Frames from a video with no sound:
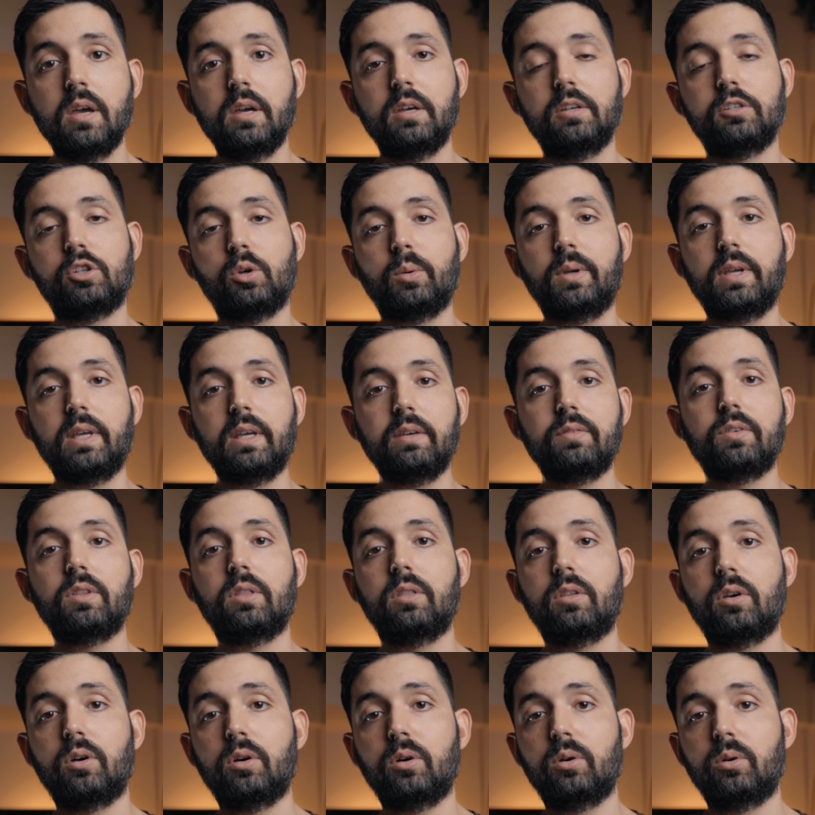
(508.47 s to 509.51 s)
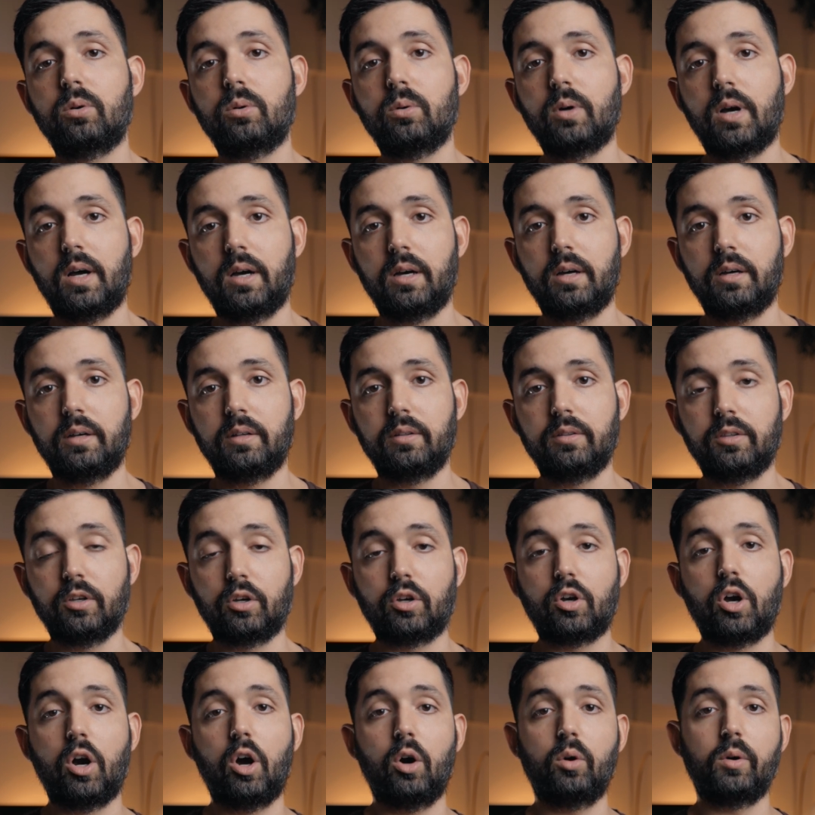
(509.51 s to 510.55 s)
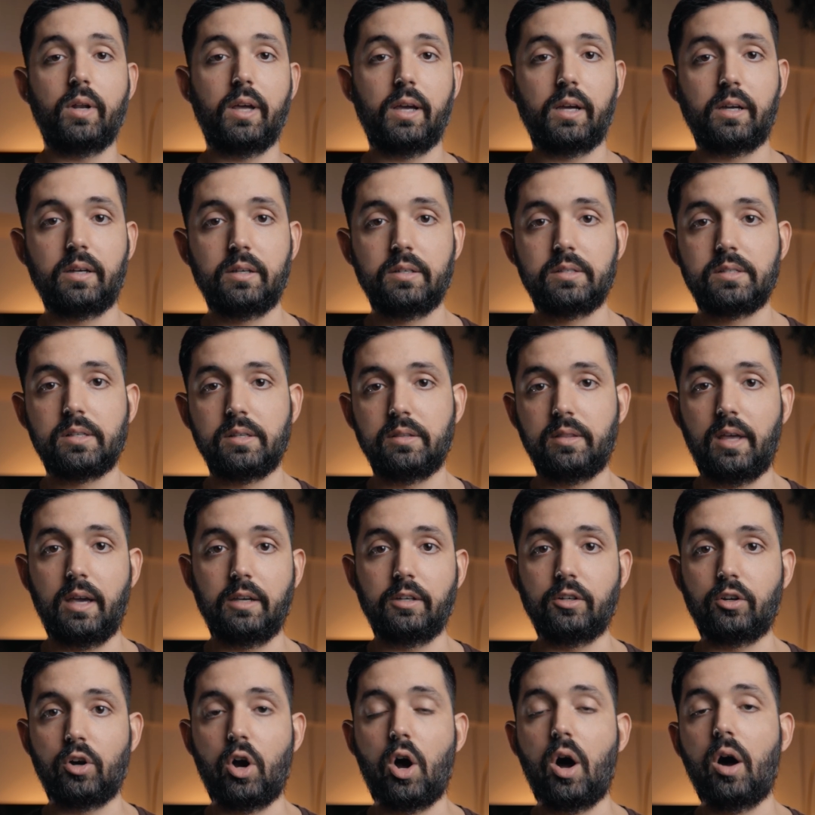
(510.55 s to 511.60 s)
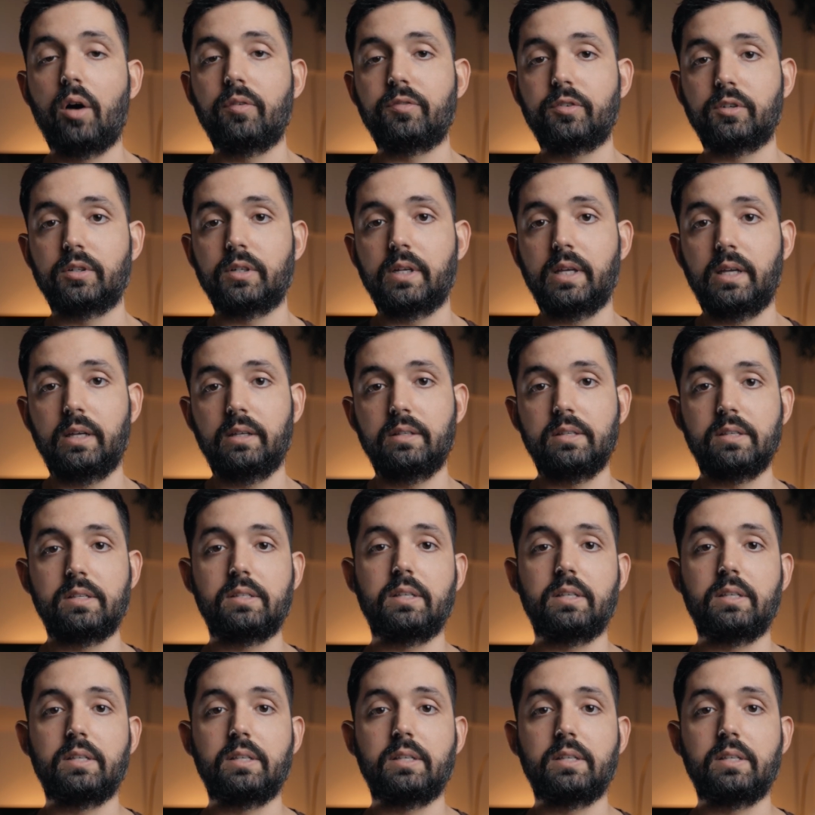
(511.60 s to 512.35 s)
So even though the codecs that you're offered in